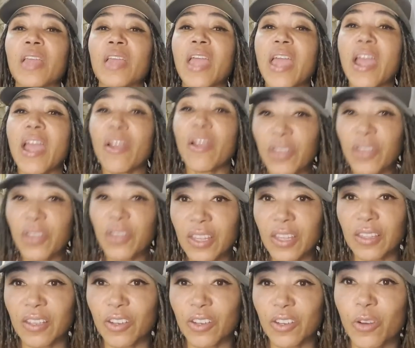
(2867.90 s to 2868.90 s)

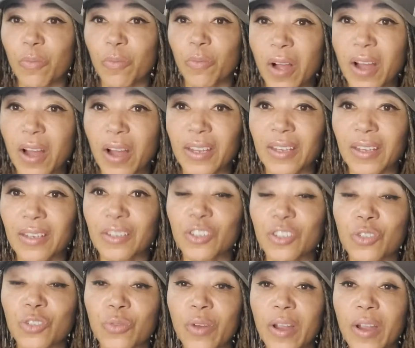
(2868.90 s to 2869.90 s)
everything that your body is
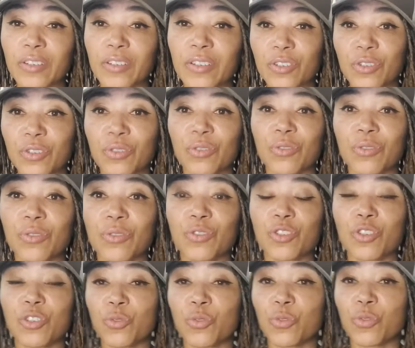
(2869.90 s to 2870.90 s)
trying to do
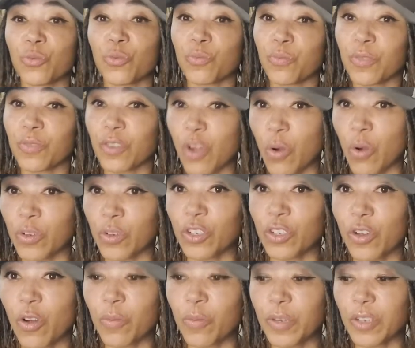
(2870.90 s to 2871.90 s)
to go
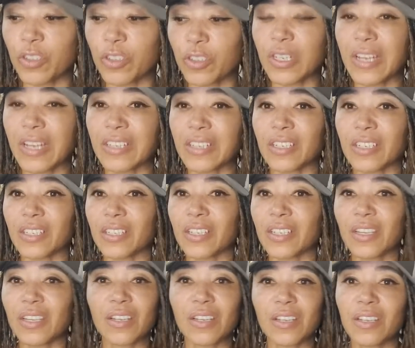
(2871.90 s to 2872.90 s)
into homeostasis,
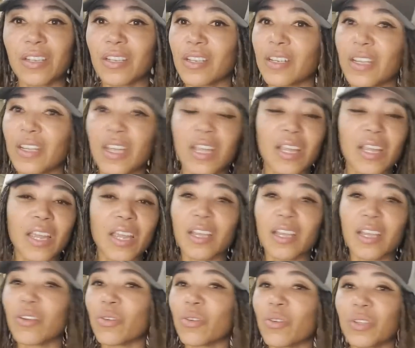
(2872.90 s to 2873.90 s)
it, it
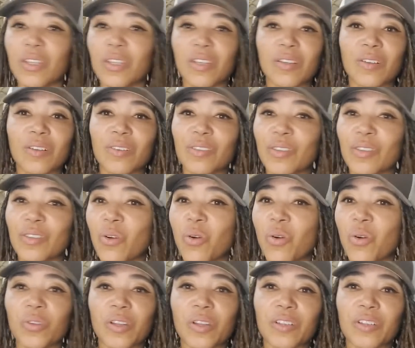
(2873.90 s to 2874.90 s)
can only
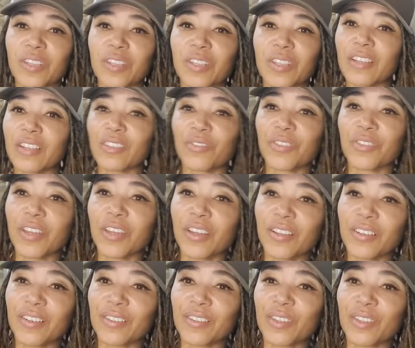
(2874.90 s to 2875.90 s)
hold on to the edge of
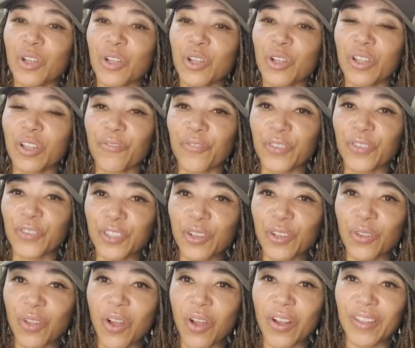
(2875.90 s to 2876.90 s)
the, the cliff for so
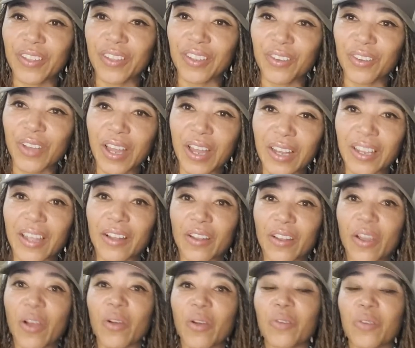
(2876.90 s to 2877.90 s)
long, and then you got to let
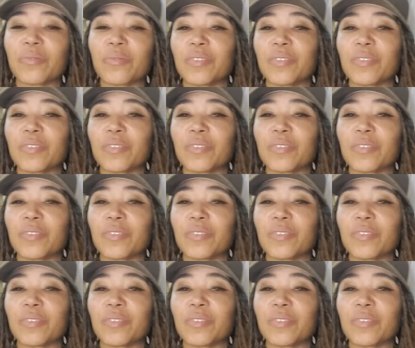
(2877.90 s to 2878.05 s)
go.